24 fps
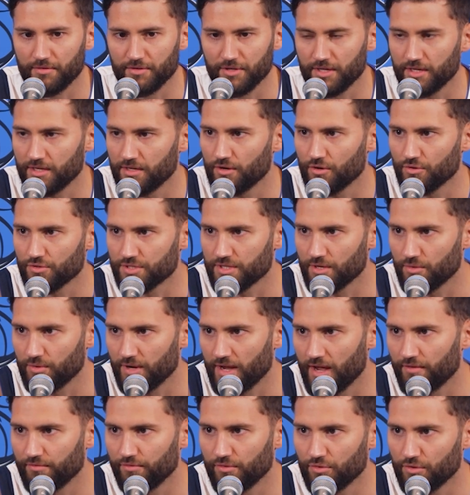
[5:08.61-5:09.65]
He knows that we
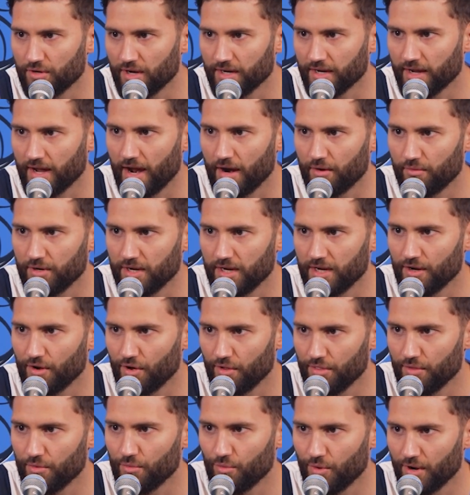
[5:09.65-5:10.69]
have Luka and Kyrie
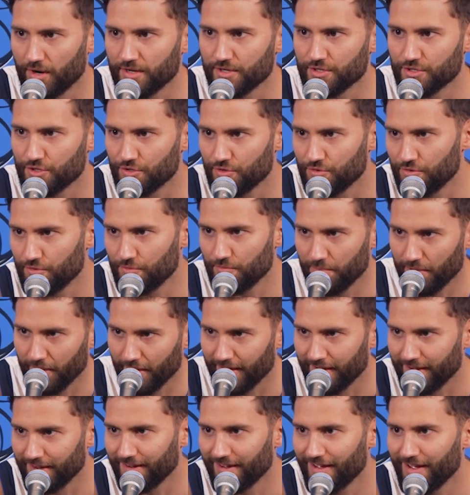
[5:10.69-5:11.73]
on the one and two
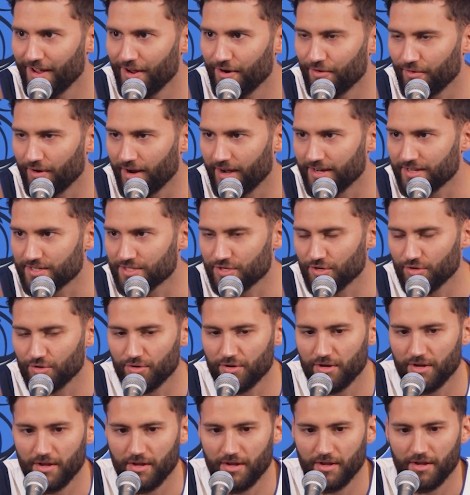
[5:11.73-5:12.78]
playing, right?
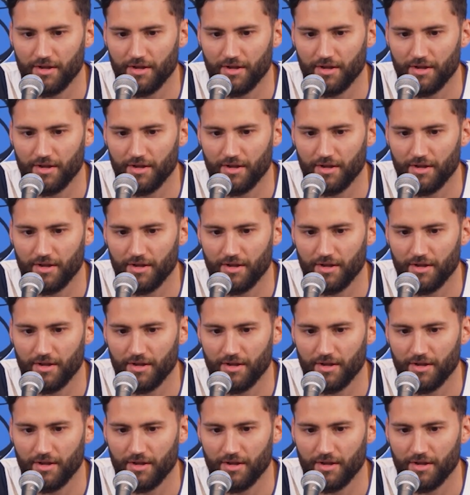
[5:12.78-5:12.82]
So